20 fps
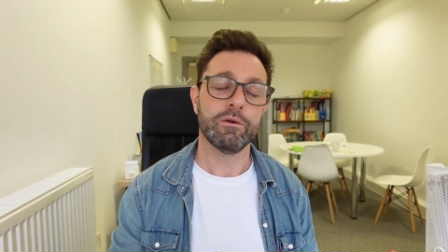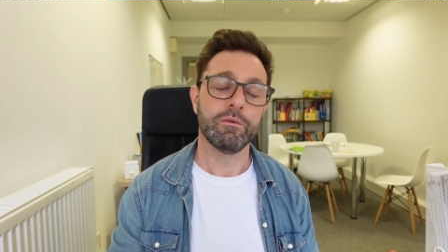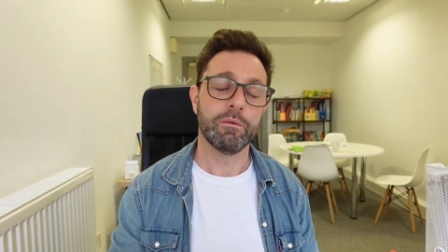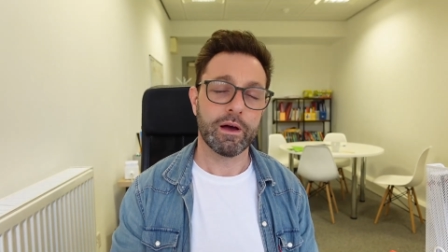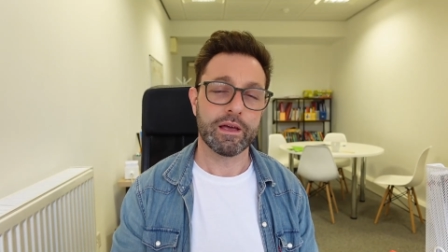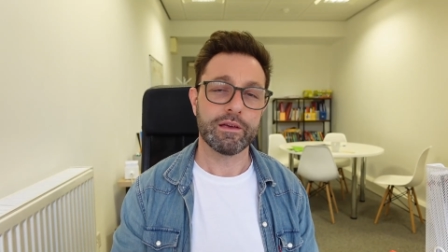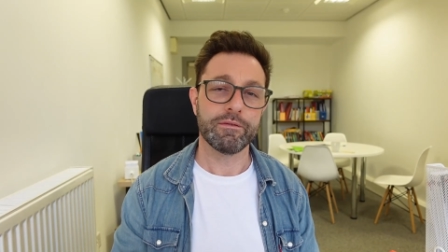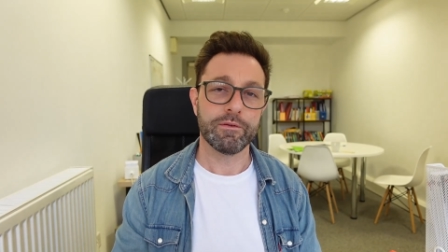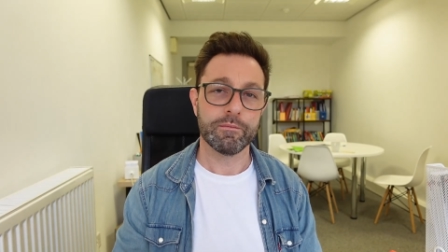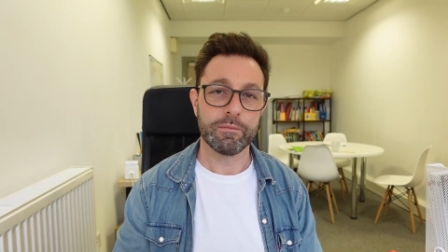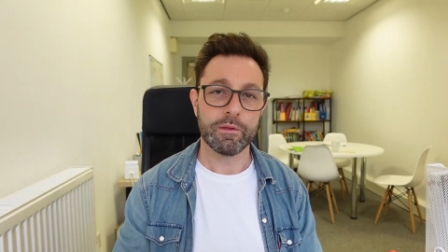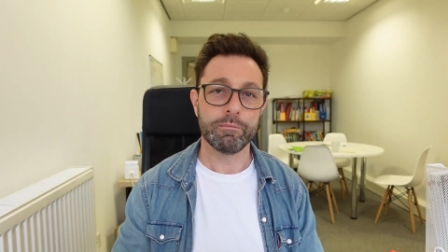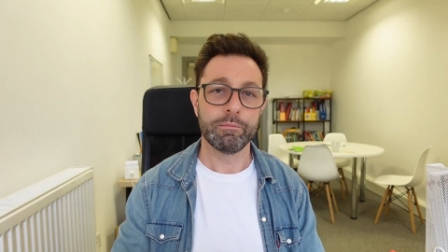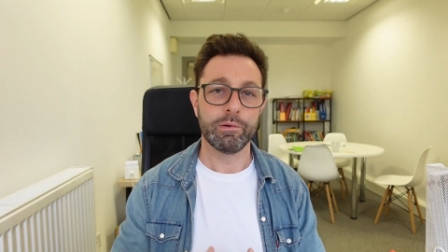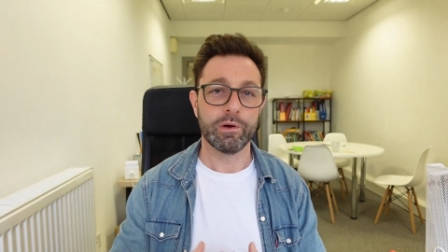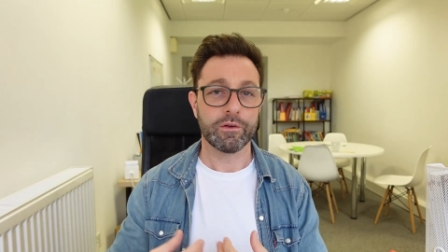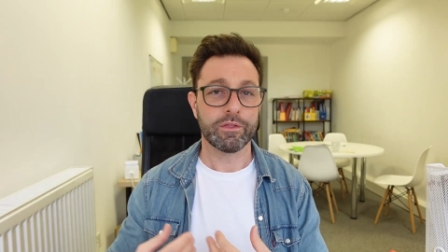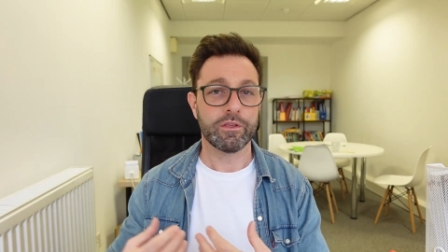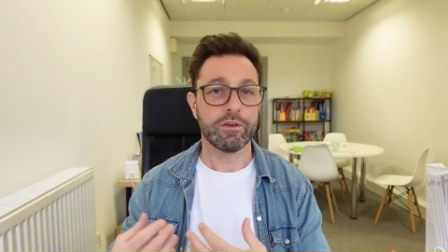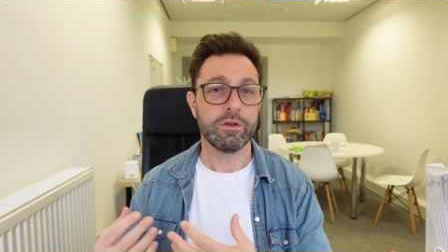away from the
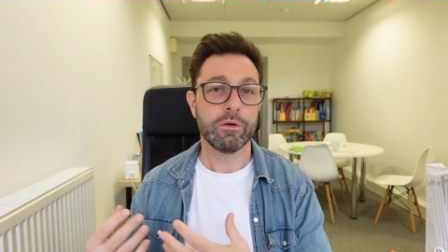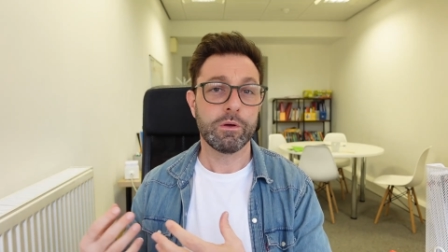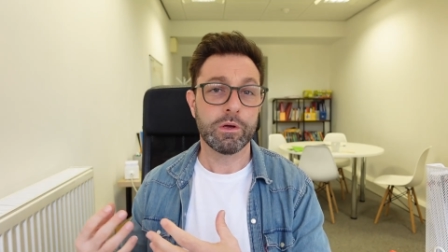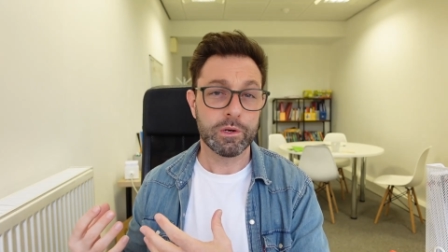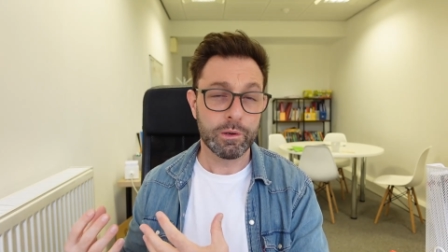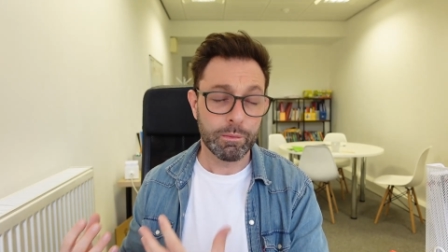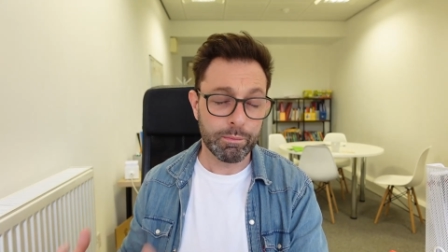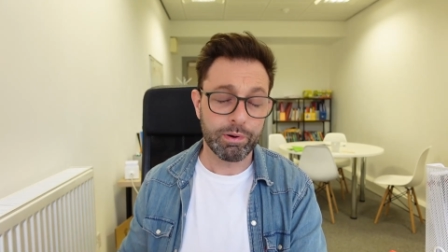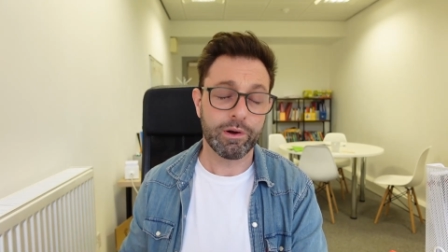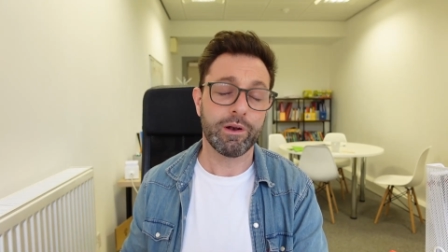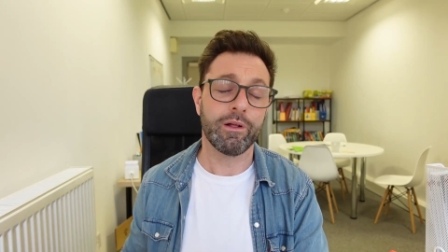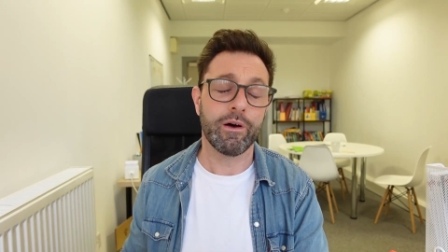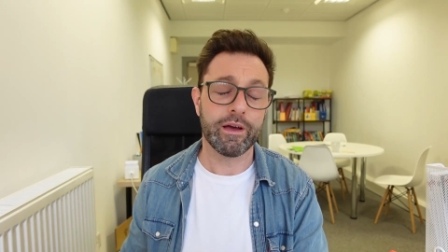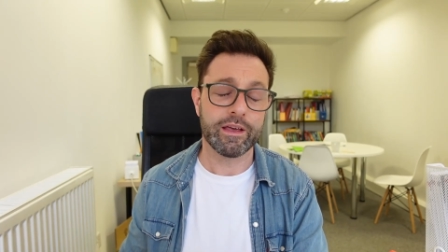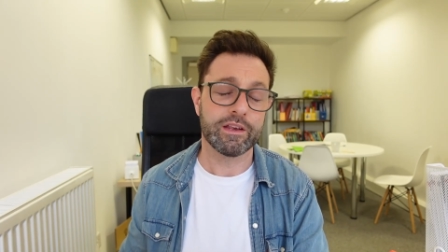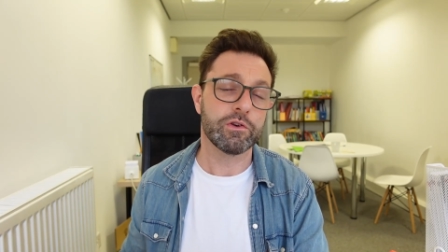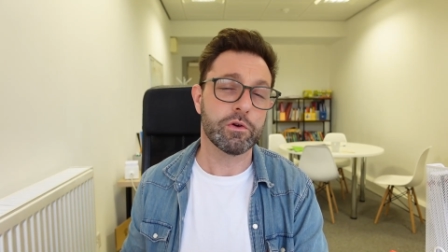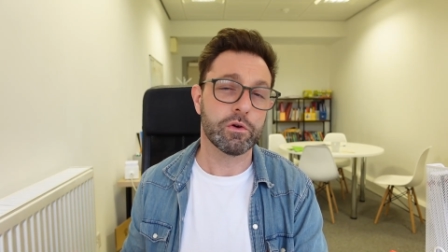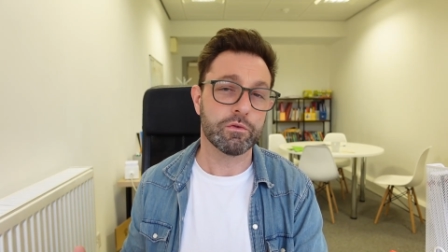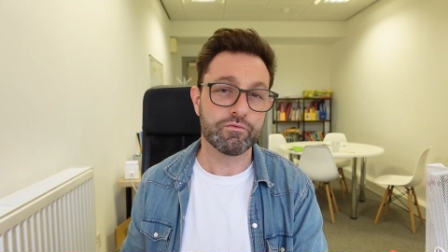book that you can apply
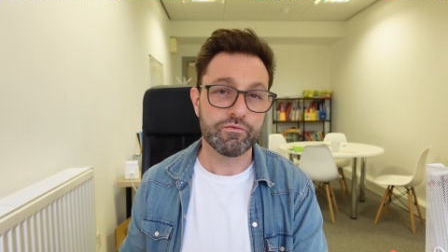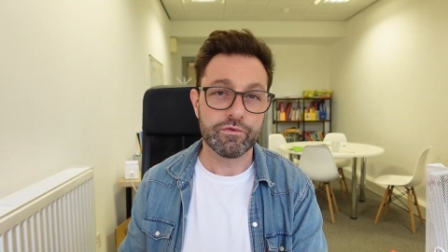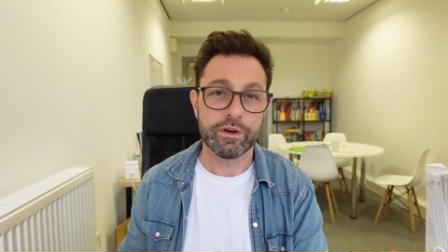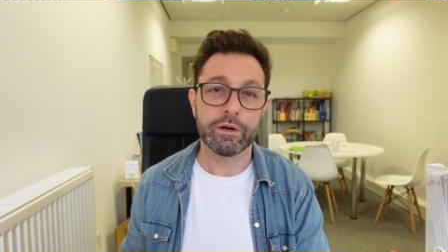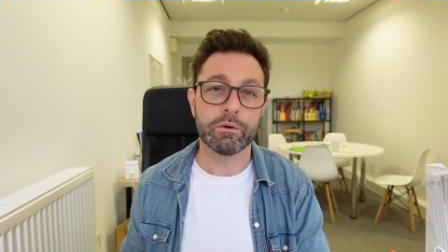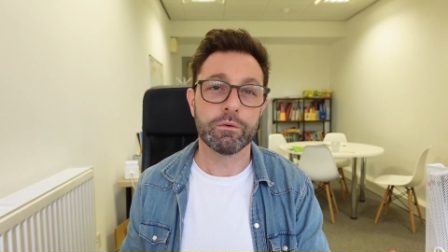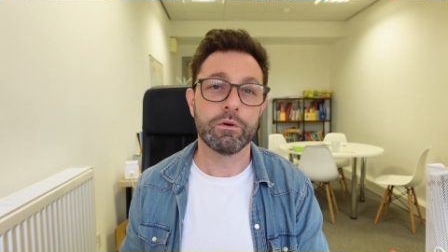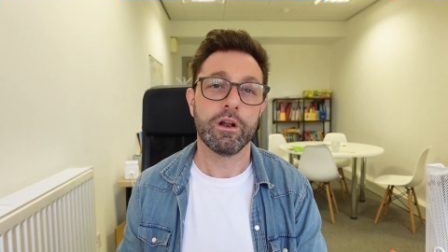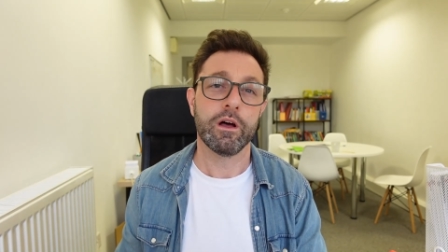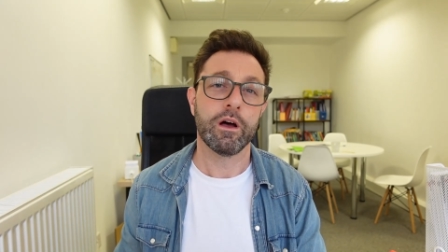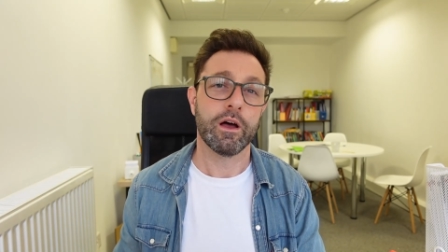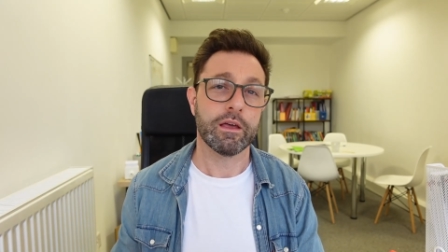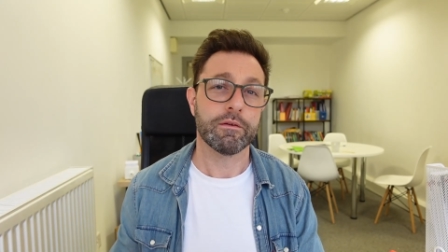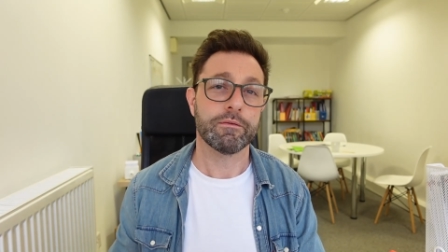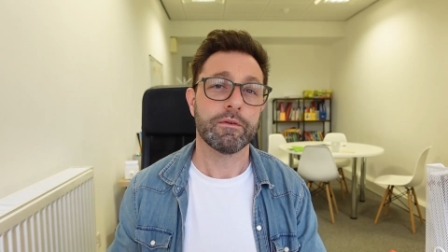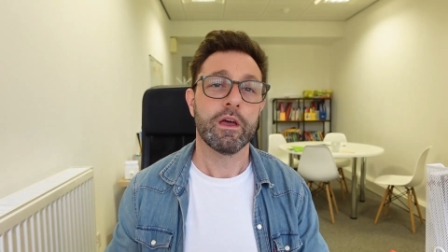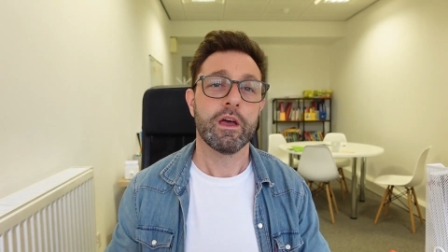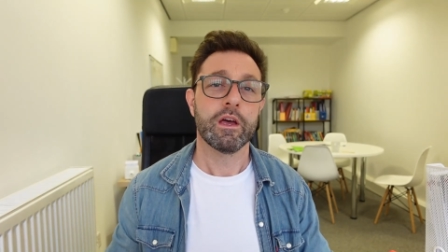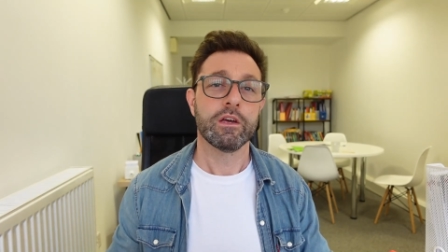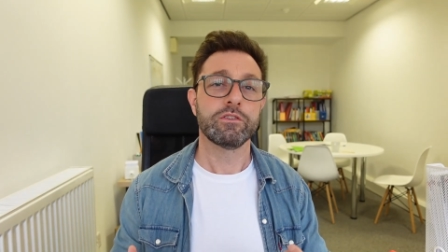in your real life?